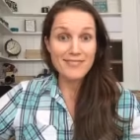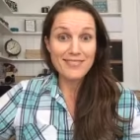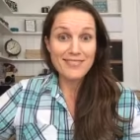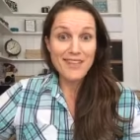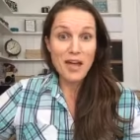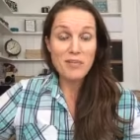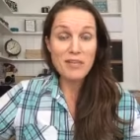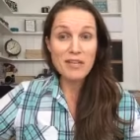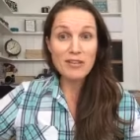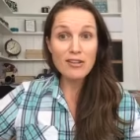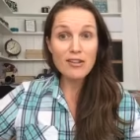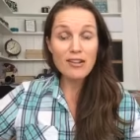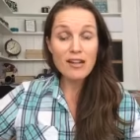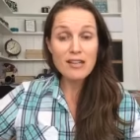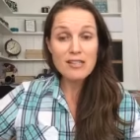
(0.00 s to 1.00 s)
I mean,
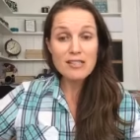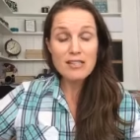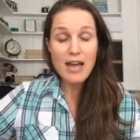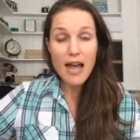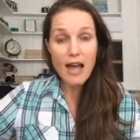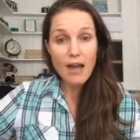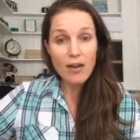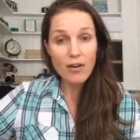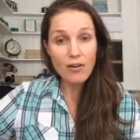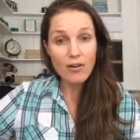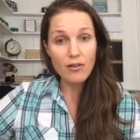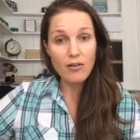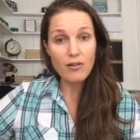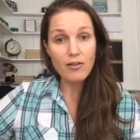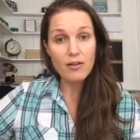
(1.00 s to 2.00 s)
look at us
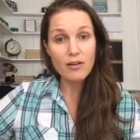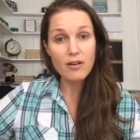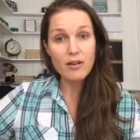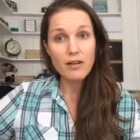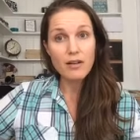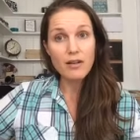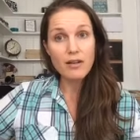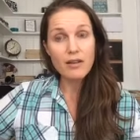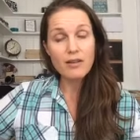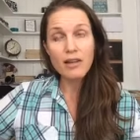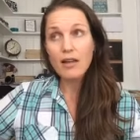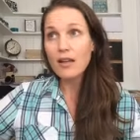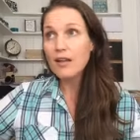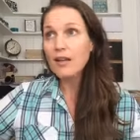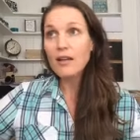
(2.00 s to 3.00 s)
now.
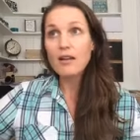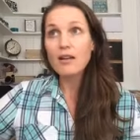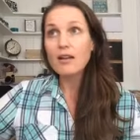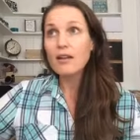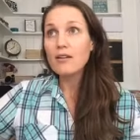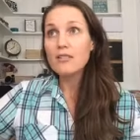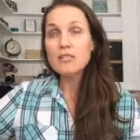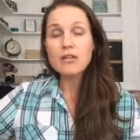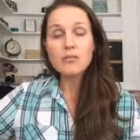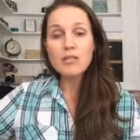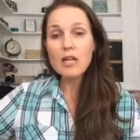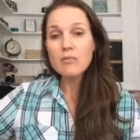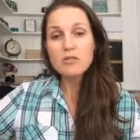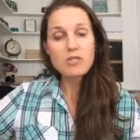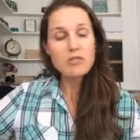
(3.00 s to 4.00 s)
Like,
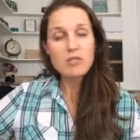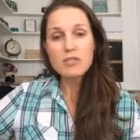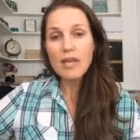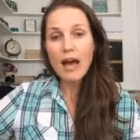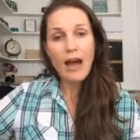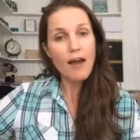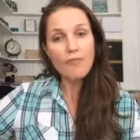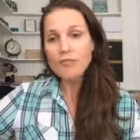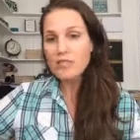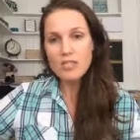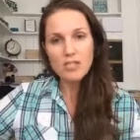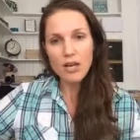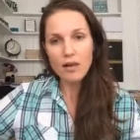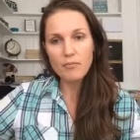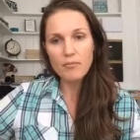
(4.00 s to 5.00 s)
sometimes you just have to
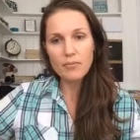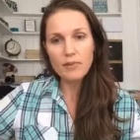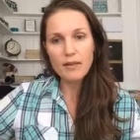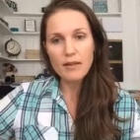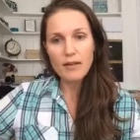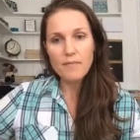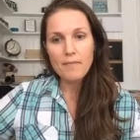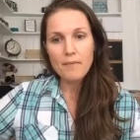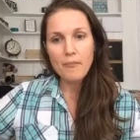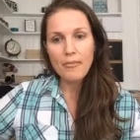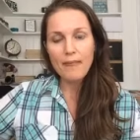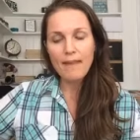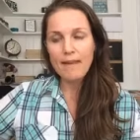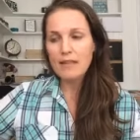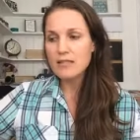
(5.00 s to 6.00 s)
jump.
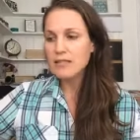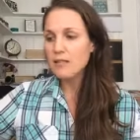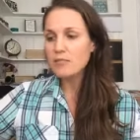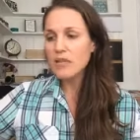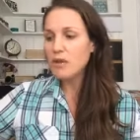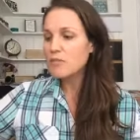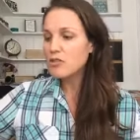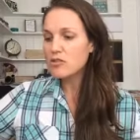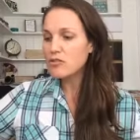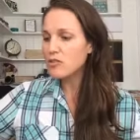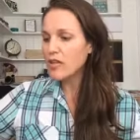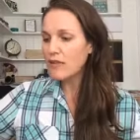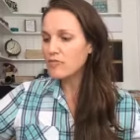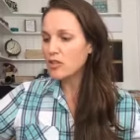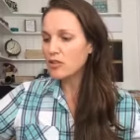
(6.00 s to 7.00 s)
And sometimes you just
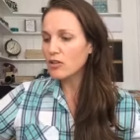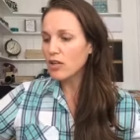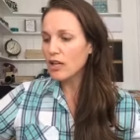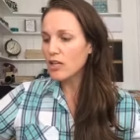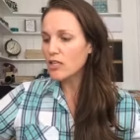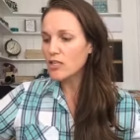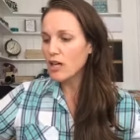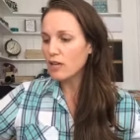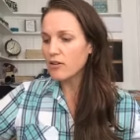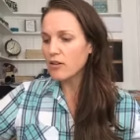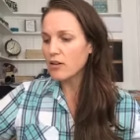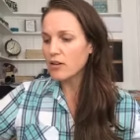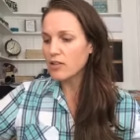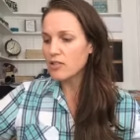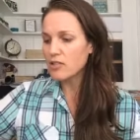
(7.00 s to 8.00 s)
have to look at each other
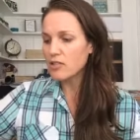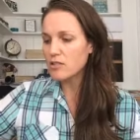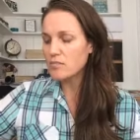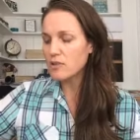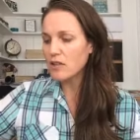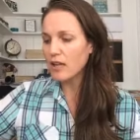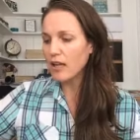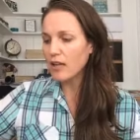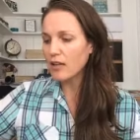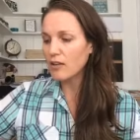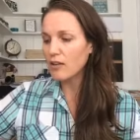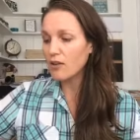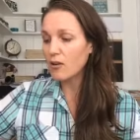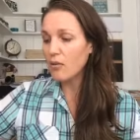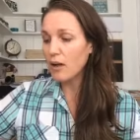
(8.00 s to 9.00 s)
and just be like,
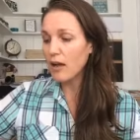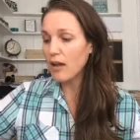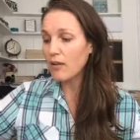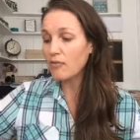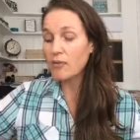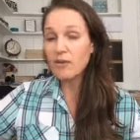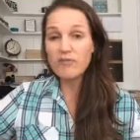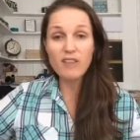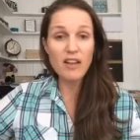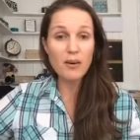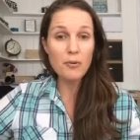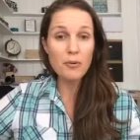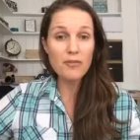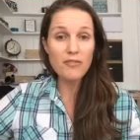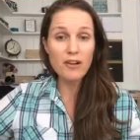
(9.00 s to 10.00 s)
you know what? If we fail,
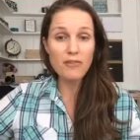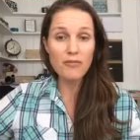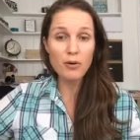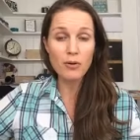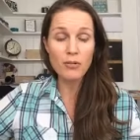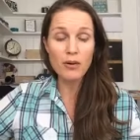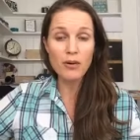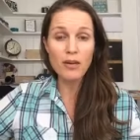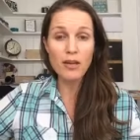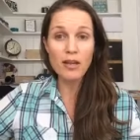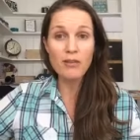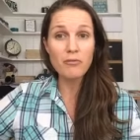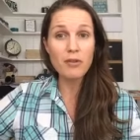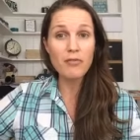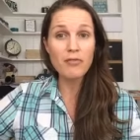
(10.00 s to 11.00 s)
we fail forward. And
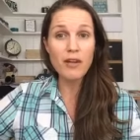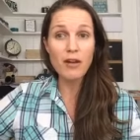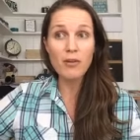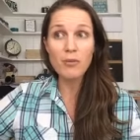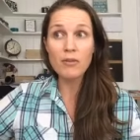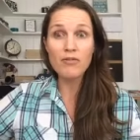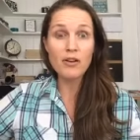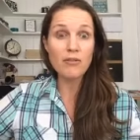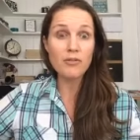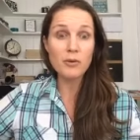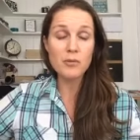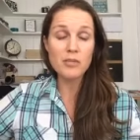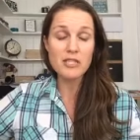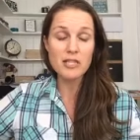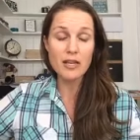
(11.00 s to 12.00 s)
if we fail
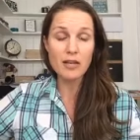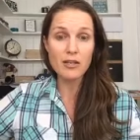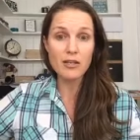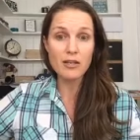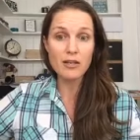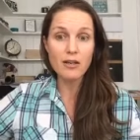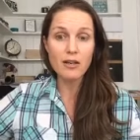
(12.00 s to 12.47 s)
forward together.